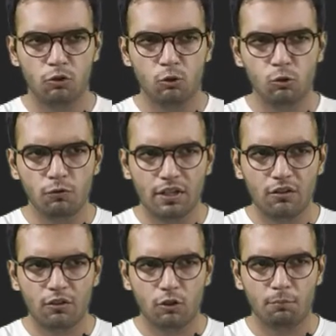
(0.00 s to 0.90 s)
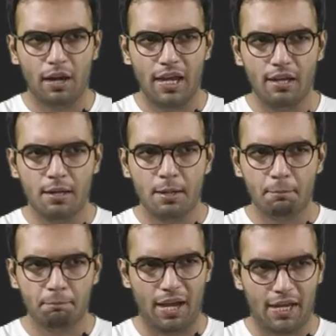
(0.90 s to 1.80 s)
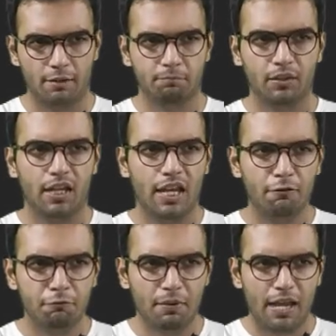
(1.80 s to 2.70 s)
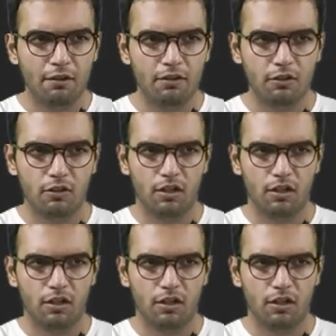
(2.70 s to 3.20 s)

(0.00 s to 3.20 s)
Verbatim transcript: two V zero by pi if my